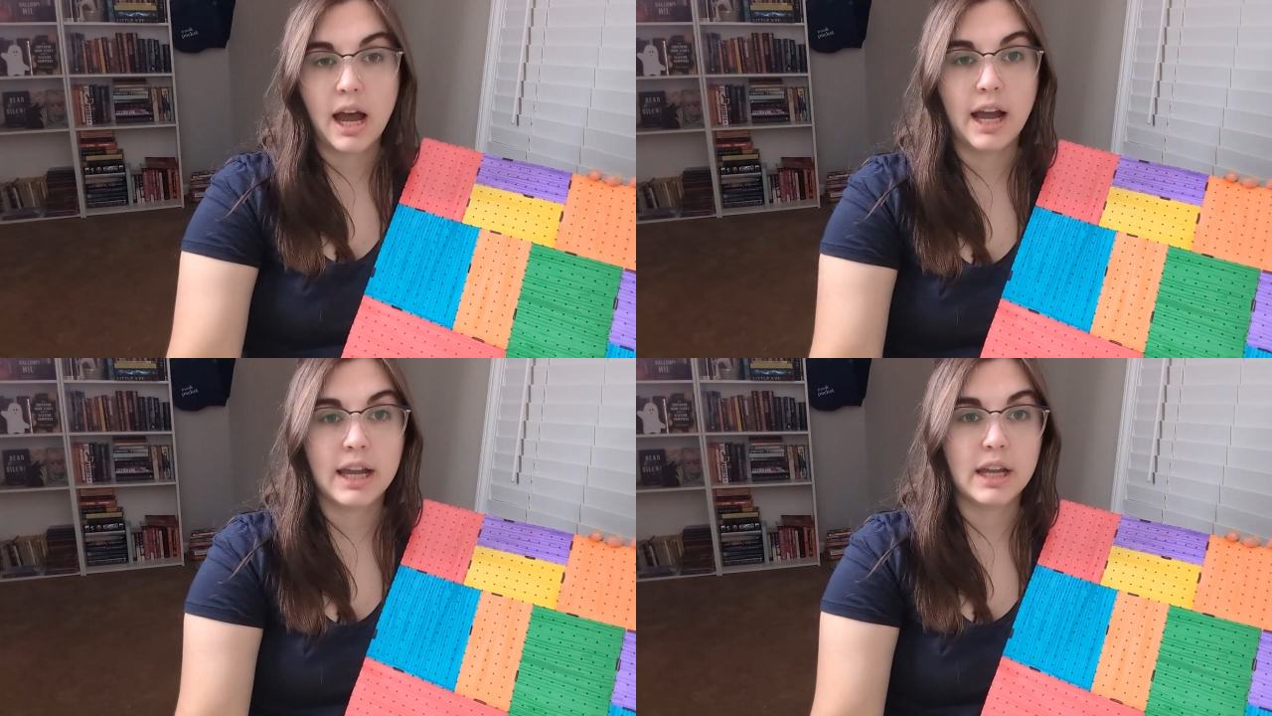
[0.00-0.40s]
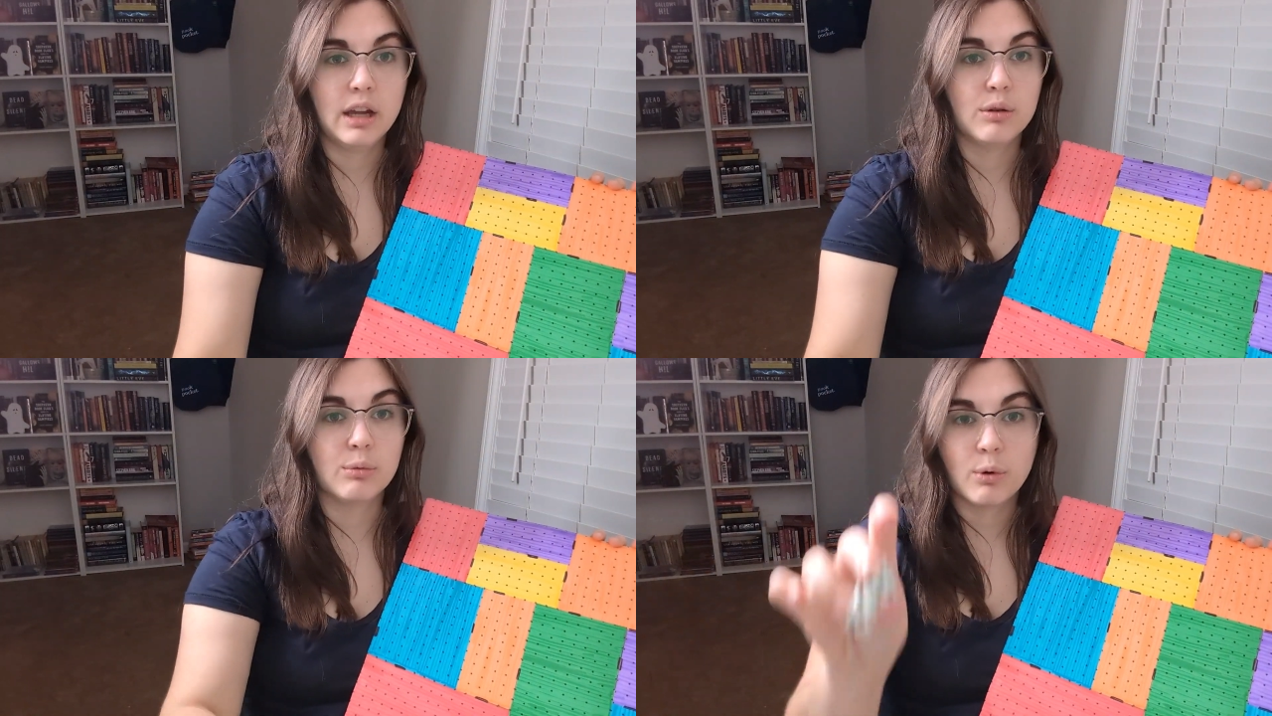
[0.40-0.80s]

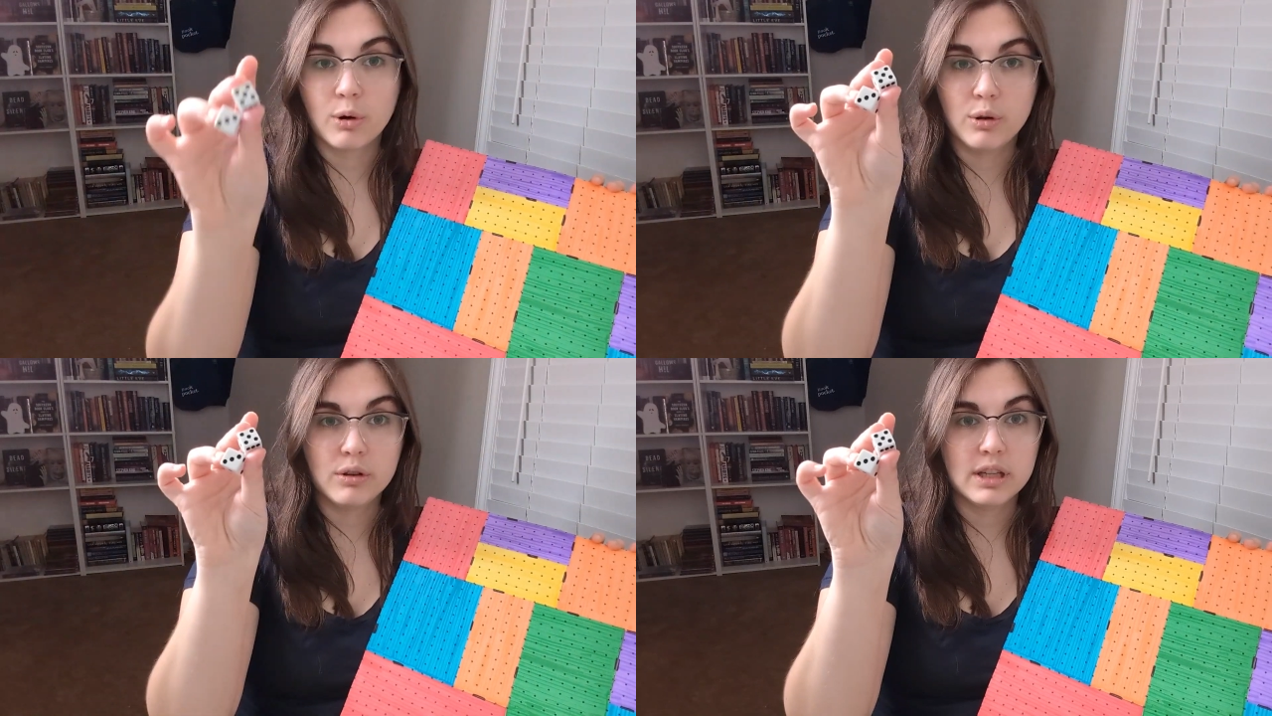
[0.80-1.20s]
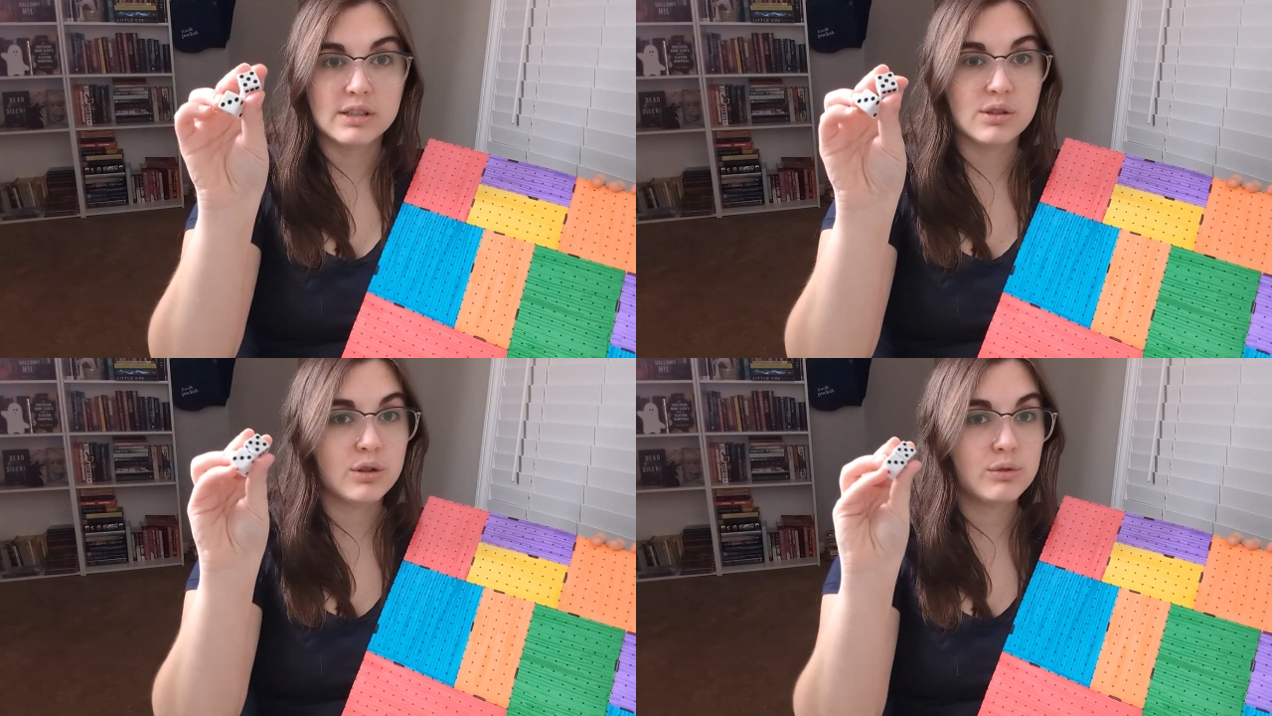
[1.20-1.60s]
I roll
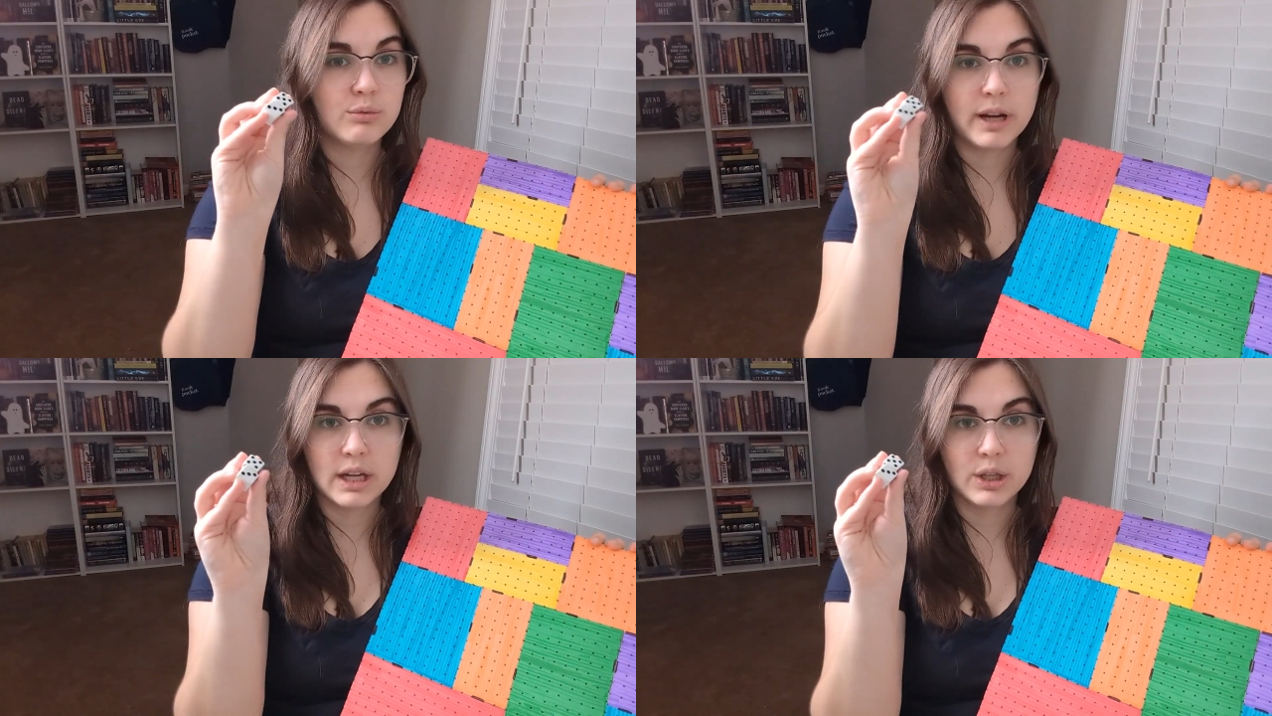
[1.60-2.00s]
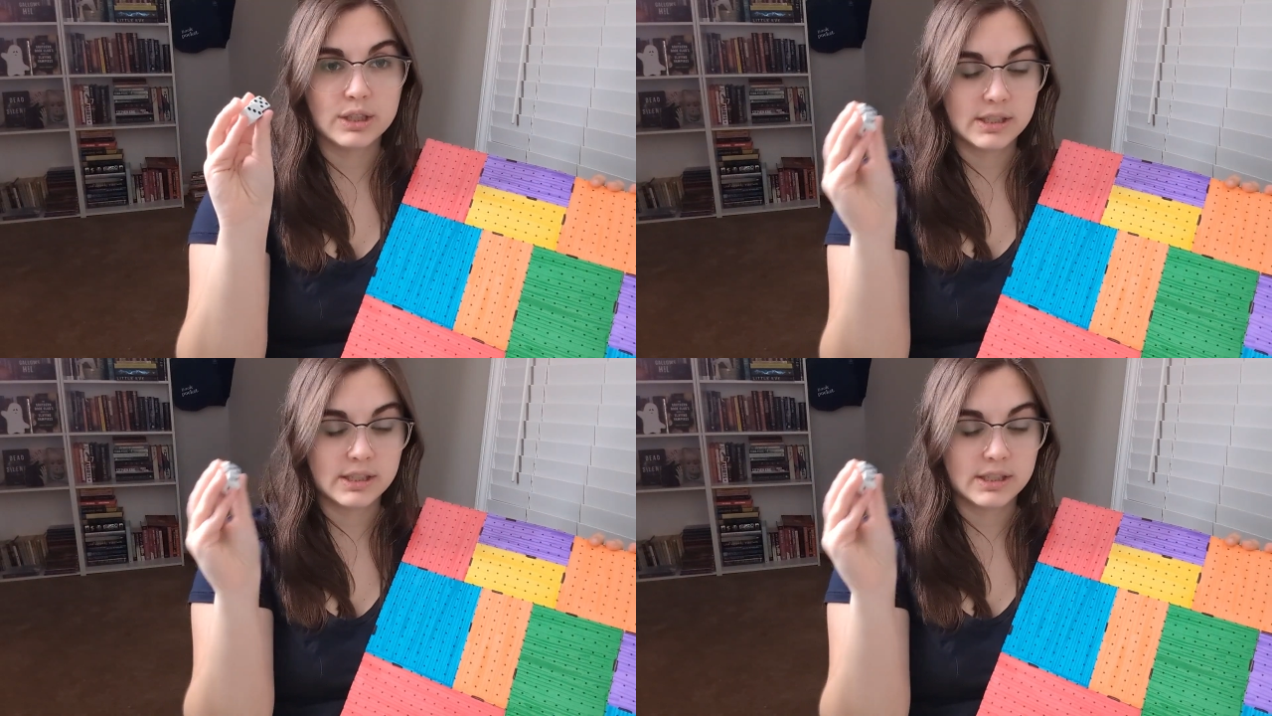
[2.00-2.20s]
these two regular